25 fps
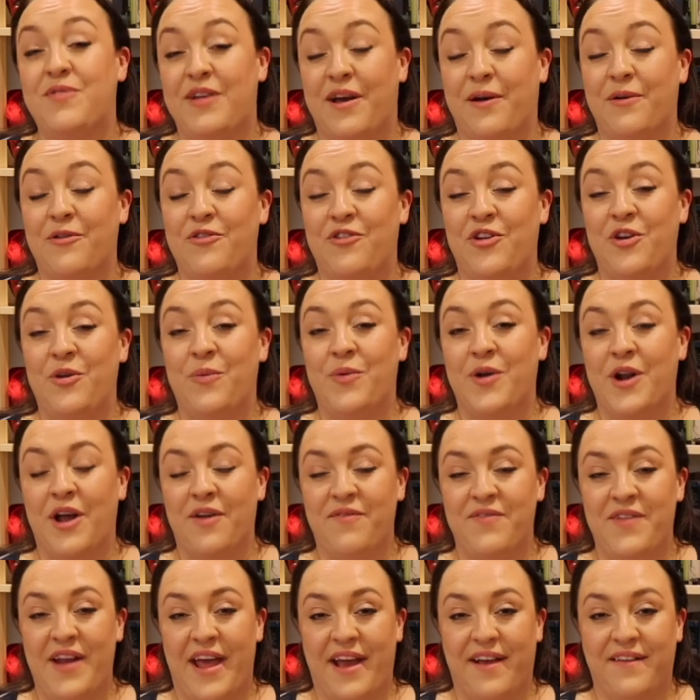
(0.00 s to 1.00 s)
tells you when
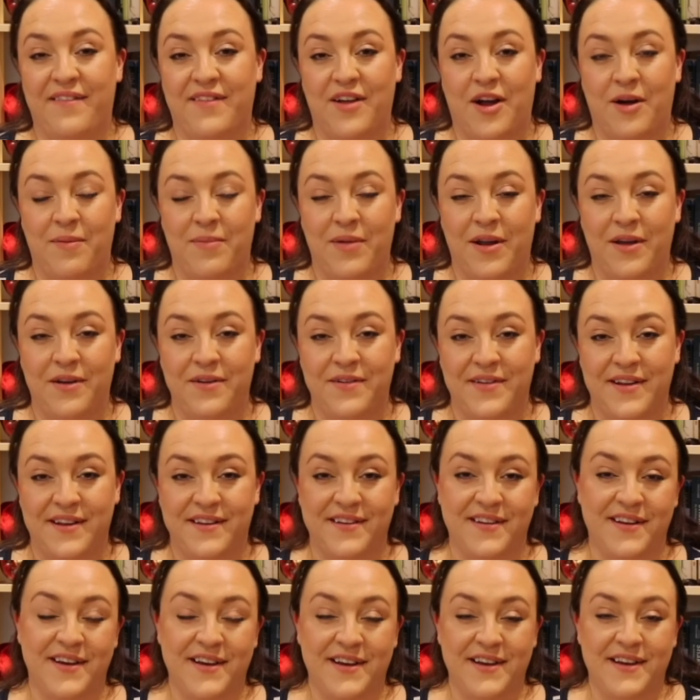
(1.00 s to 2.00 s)
I've next uploaded.